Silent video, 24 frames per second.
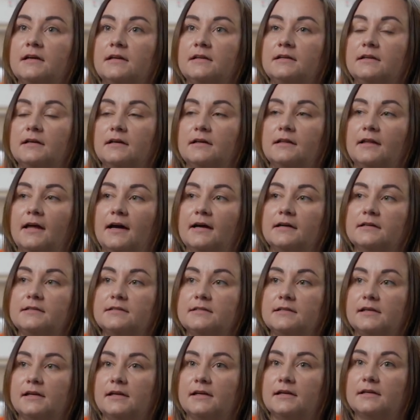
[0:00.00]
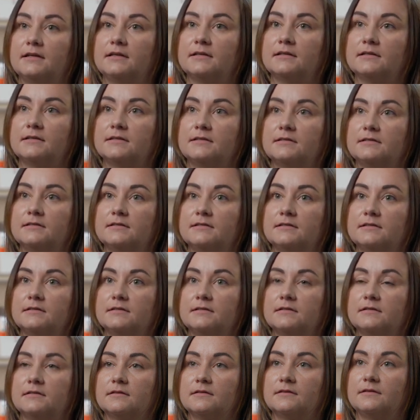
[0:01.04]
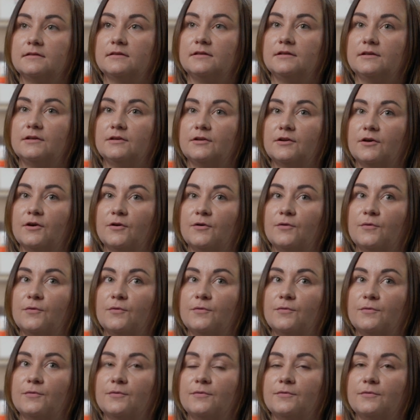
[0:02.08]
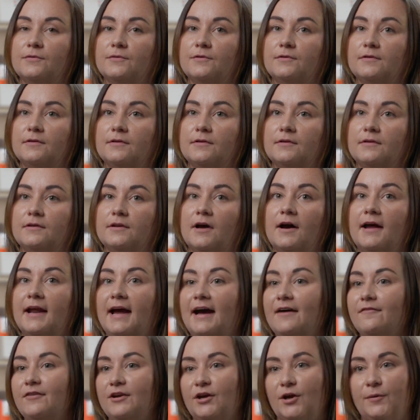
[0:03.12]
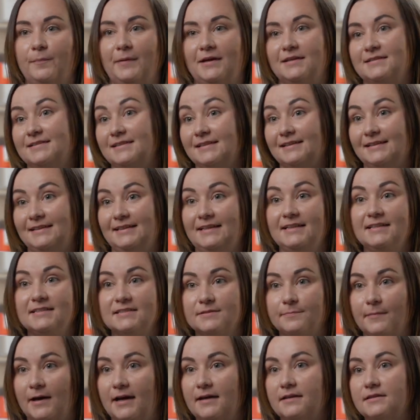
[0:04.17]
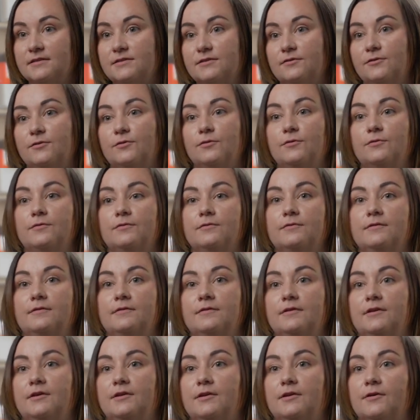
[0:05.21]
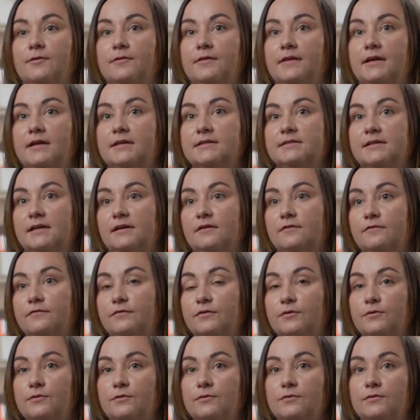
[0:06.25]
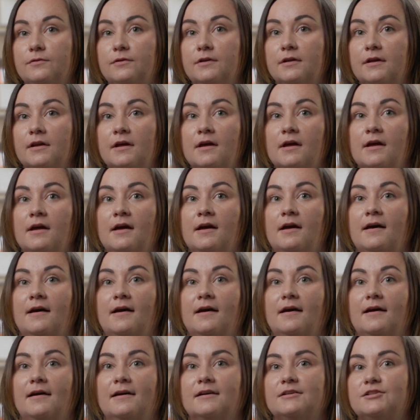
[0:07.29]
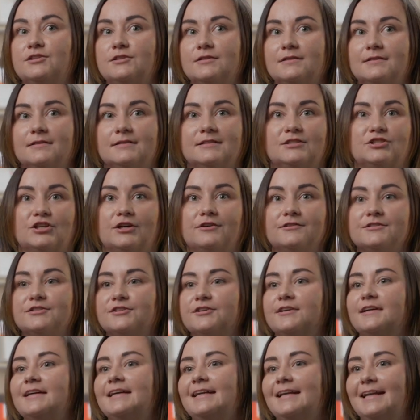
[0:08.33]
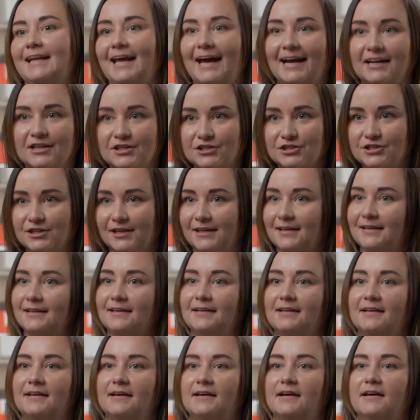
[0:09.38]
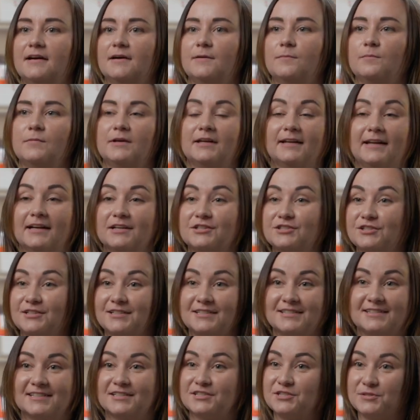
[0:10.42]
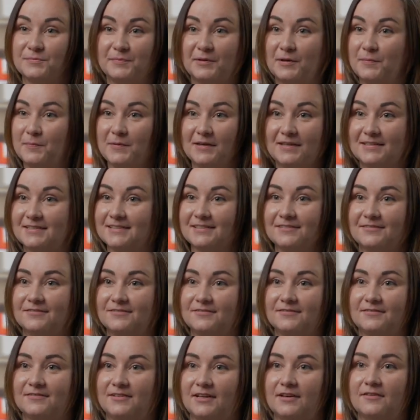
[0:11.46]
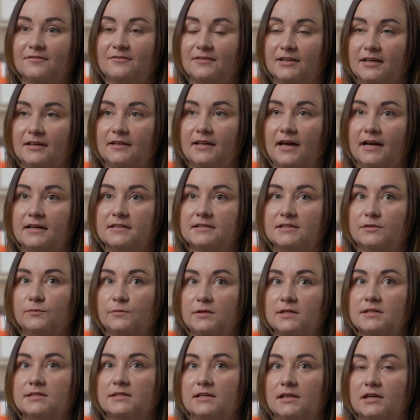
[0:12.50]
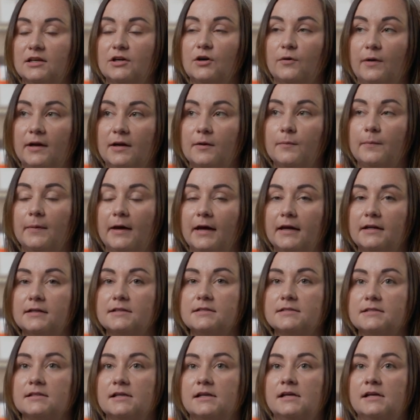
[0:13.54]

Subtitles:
neglect is, you know, not having our basic needs met. So, you know, things like food, shelter, connection. Connection is such a big piece of neglect, and we see it quite a bit.